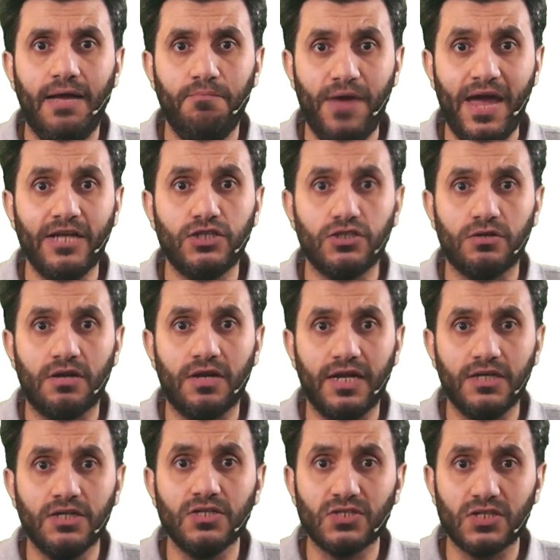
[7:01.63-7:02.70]
page on
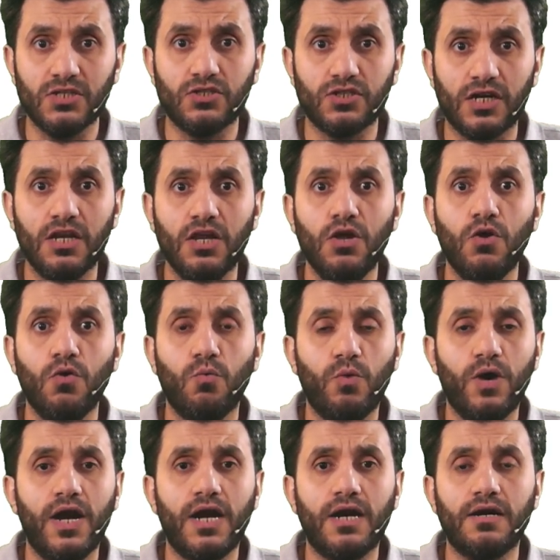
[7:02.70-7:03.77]
Learning Central,
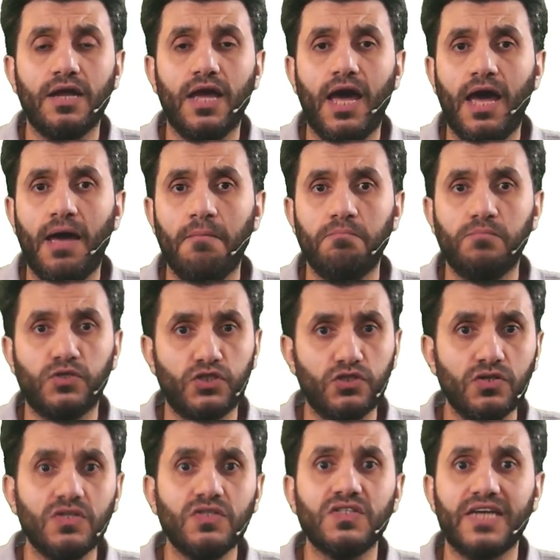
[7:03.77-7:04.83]
where
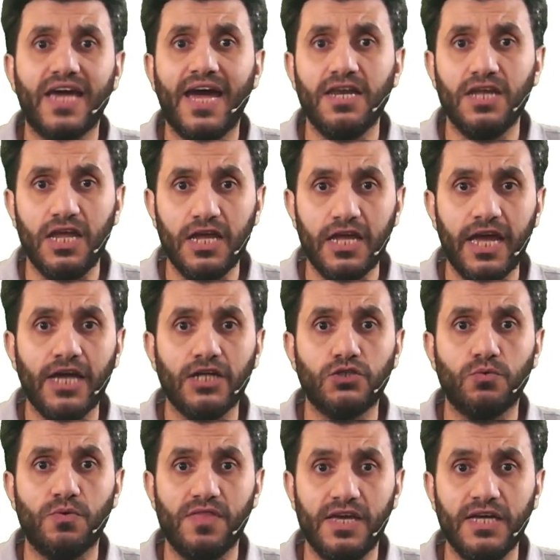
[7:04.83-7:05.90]
students can
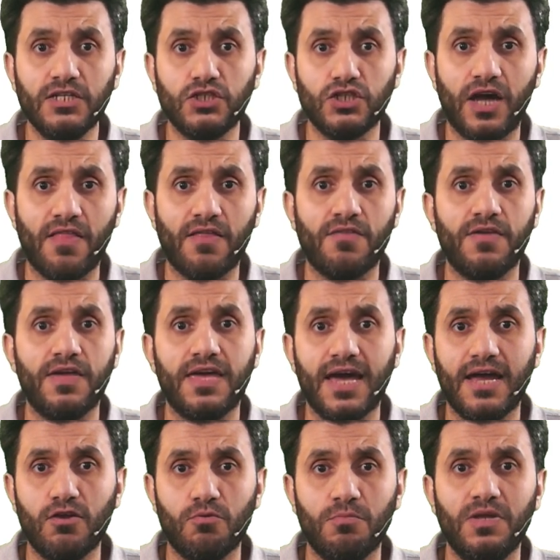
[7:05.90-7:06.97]
engage with each other, they
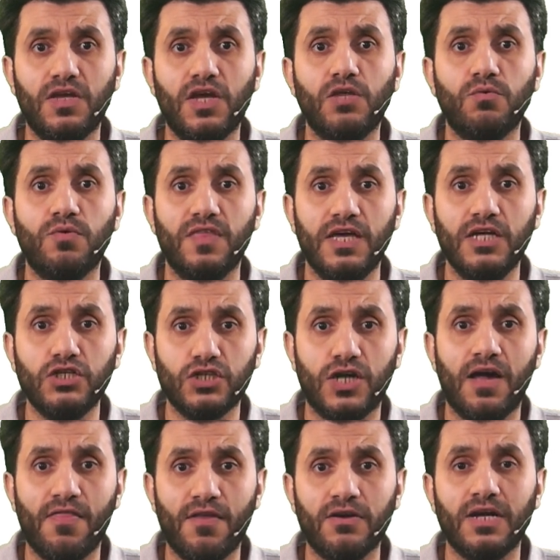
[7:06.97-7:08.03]
can communicate with each
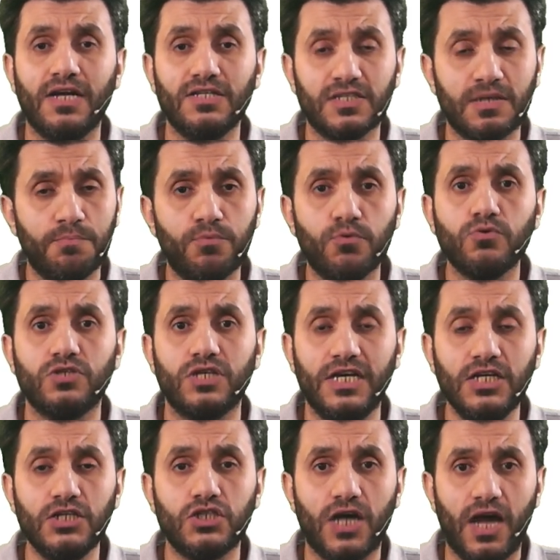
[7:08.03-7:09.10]
other and support
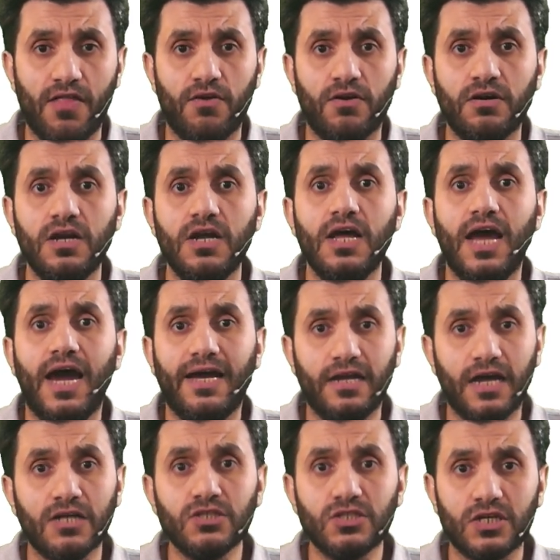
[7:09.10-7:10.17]
each other
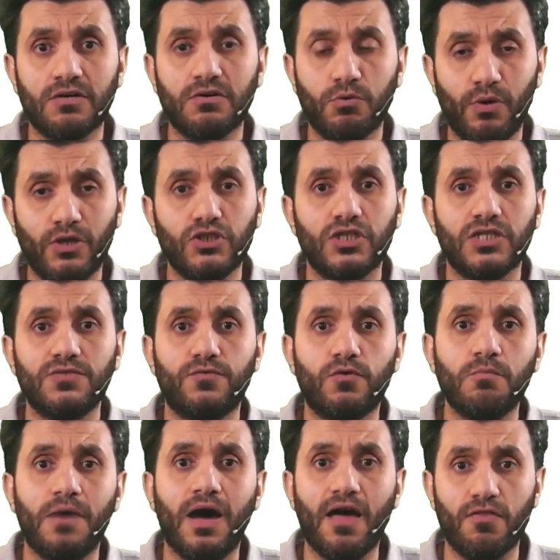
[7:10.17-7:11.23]
and answer questions
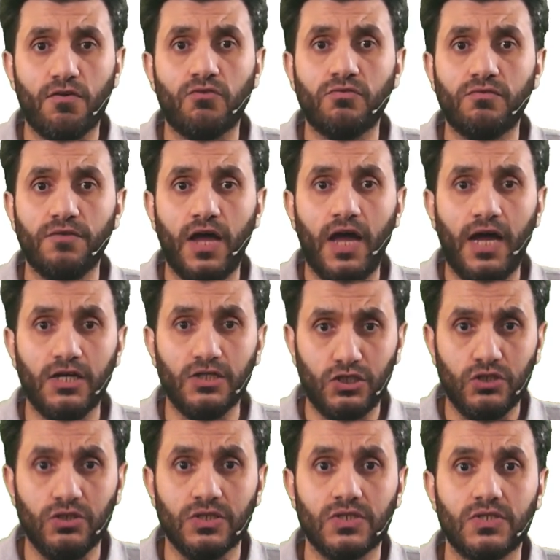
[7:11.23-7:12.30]
from other
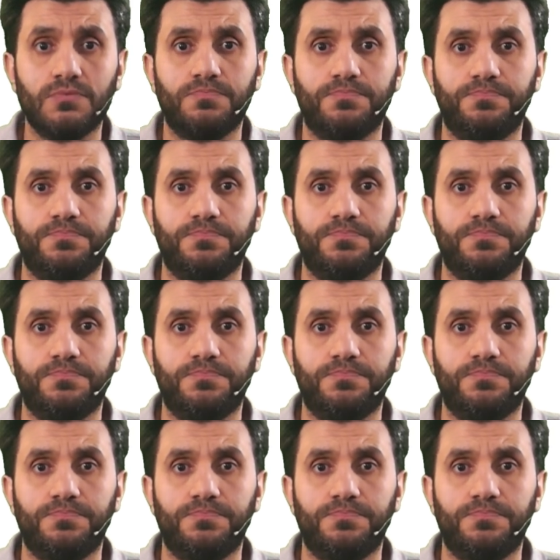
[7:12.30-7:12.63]
students.